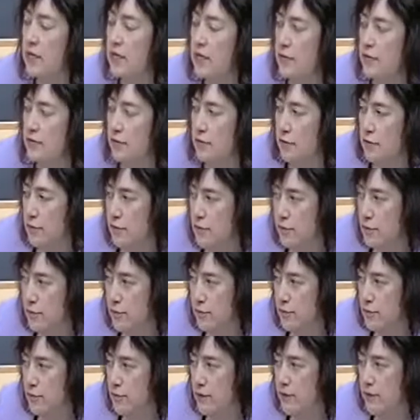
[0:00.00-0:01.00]
The
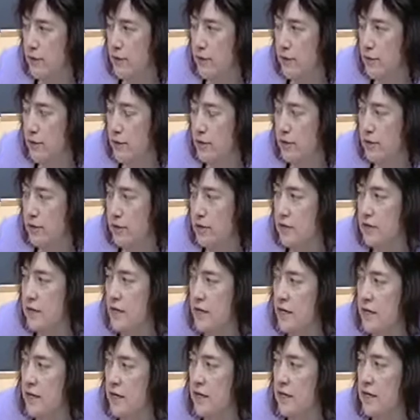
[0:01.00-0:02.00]
42% we
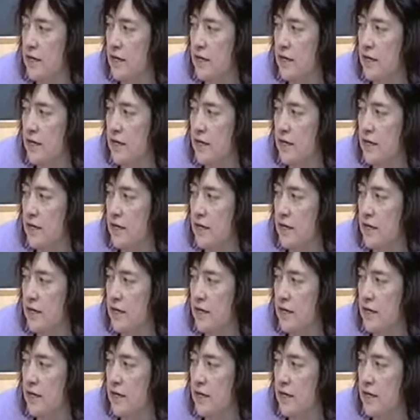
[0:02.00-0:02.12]
understand